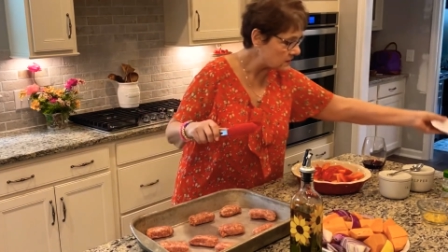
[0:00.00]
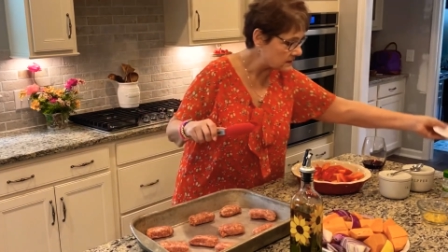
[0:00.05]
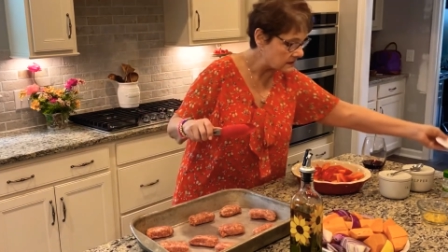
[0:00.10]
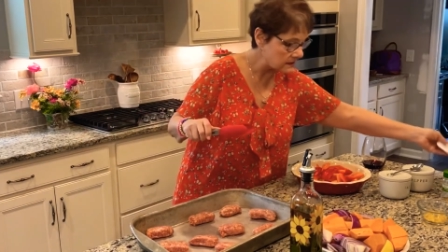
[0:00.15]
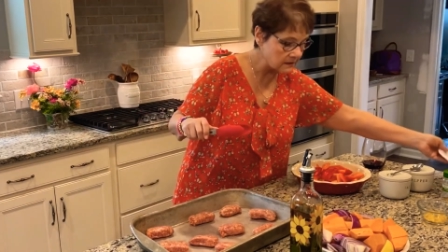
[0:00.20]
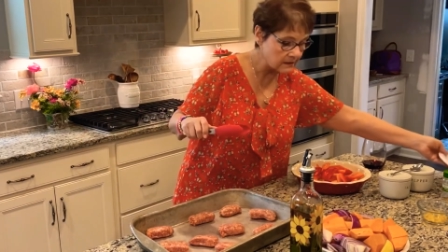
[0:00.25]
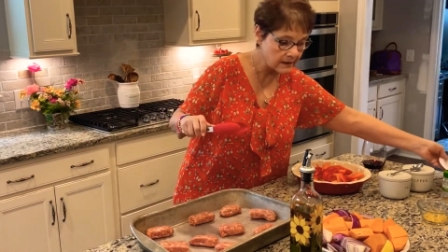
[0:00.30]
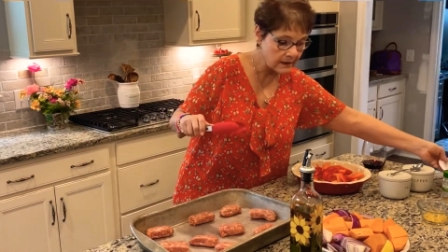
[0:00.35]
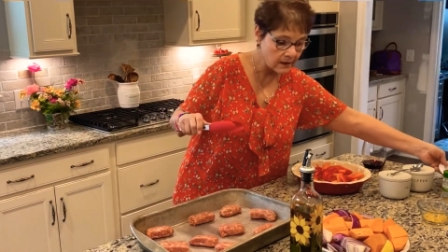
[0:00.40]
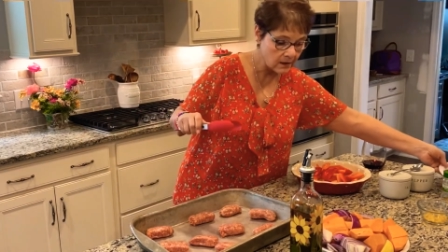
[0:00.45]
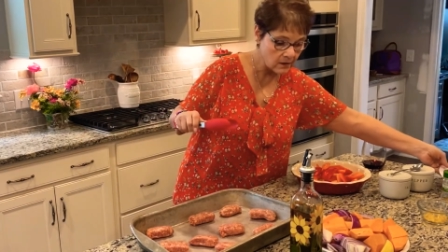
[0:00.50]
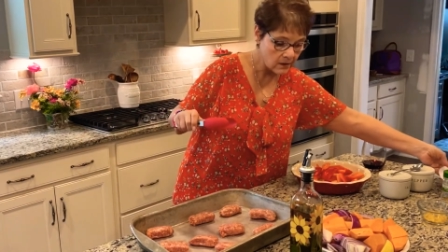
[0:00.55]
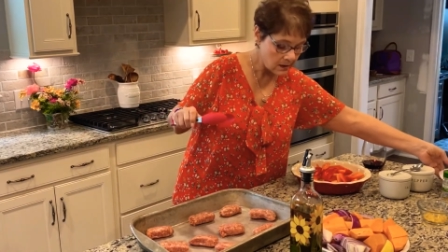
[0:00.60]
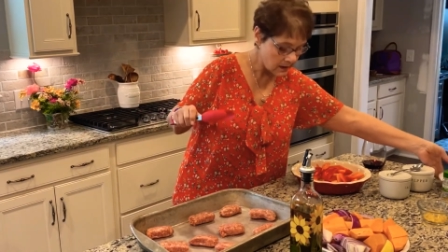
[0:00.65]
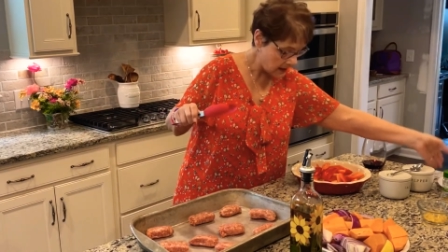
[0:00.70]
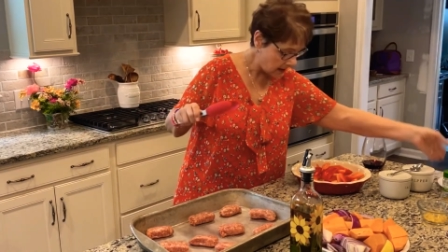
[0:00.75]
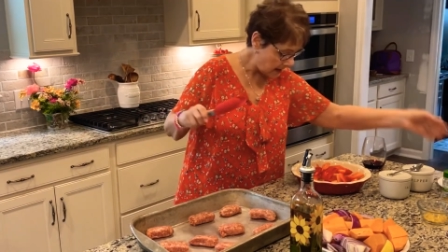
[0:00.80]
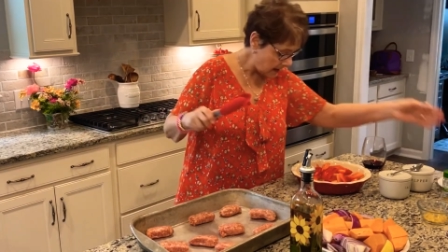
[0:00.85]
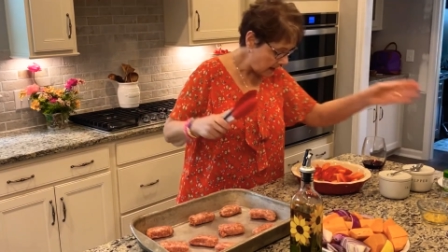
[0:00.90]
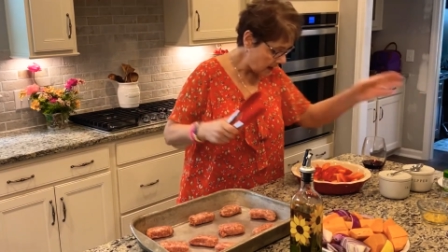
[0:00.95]
in there,
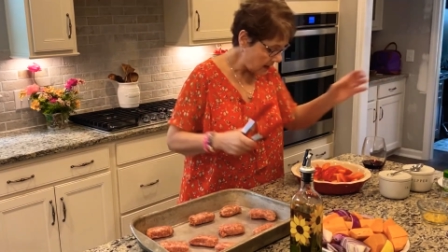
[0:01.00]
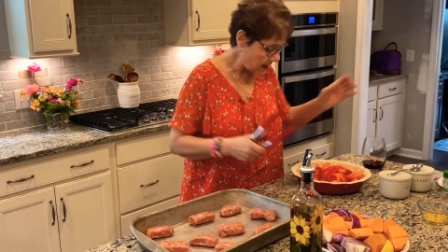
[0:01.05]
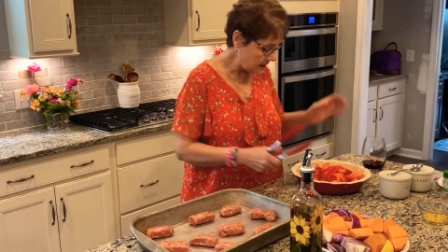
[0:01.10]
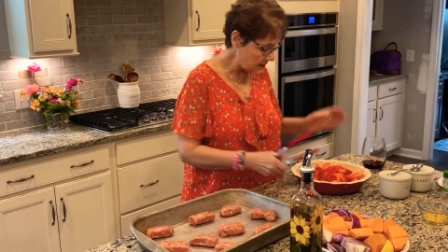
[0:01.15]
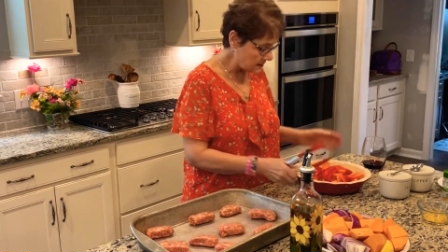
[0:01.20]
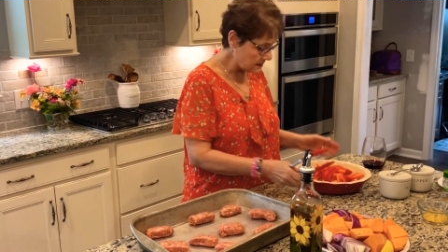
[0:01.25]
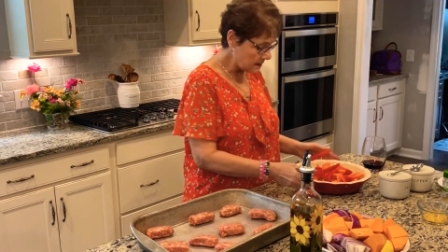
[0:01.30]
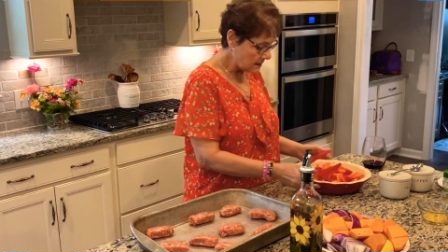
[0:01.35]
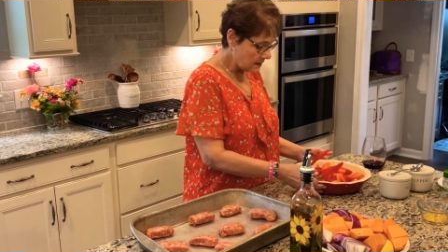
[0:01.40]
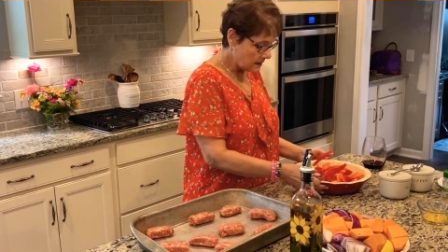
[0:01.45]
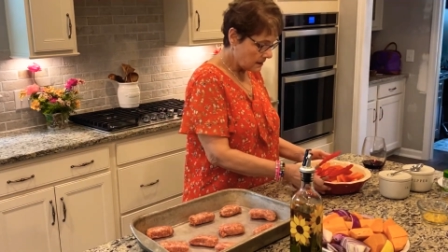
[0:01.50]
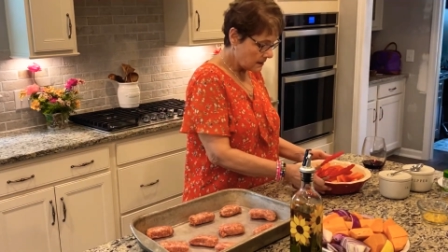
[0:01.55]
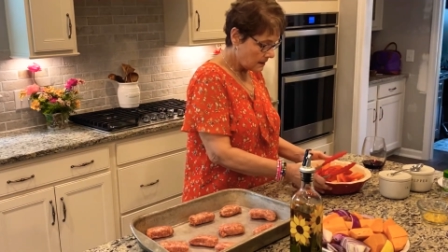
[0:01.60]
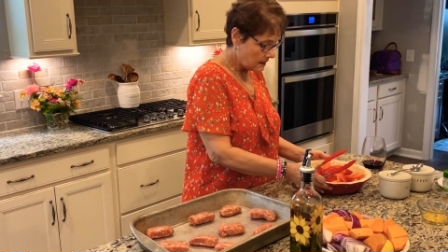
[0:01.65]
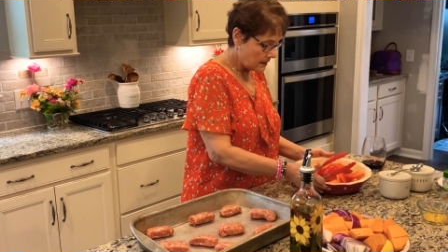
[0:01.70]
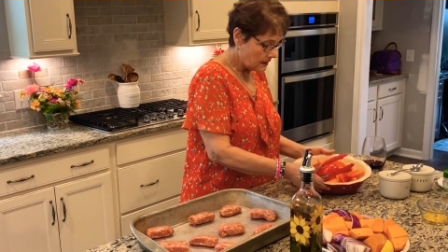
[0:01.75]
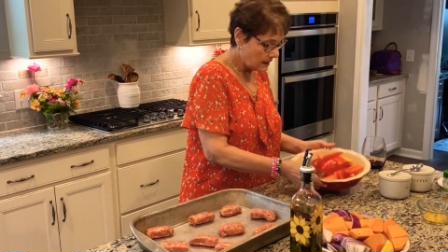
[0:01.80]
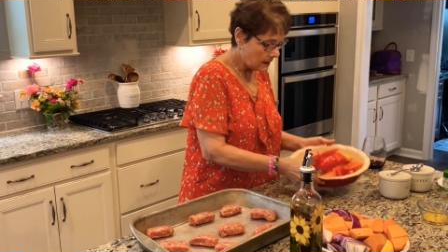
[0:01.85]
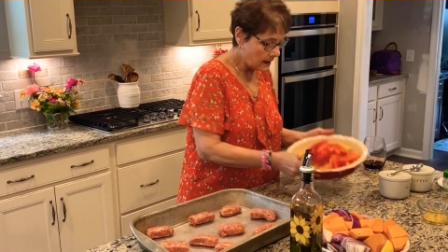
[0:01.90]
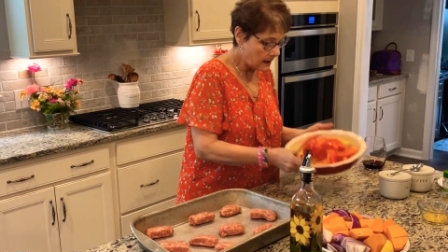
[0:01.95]
and
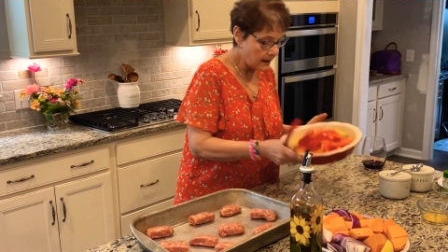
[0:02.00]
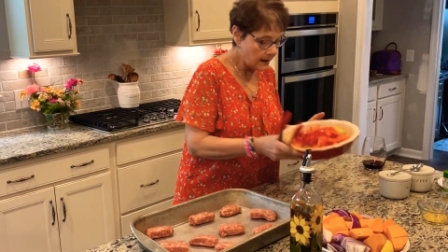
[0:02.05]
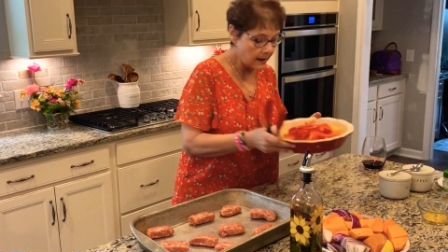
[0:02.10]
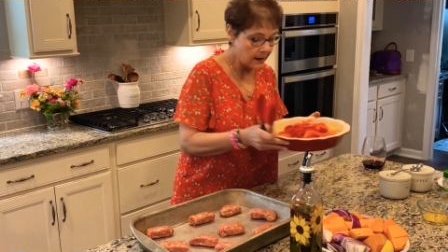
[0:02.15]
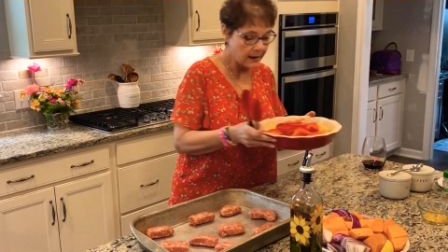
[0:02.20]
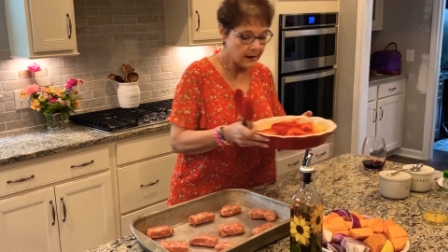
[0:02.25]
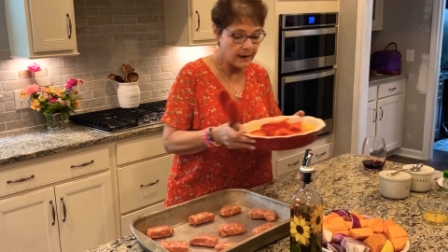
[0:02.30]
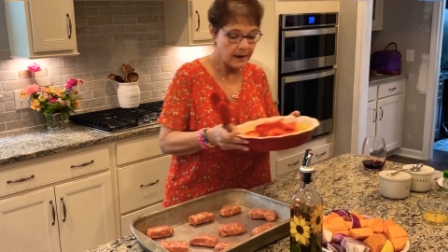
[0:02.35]
I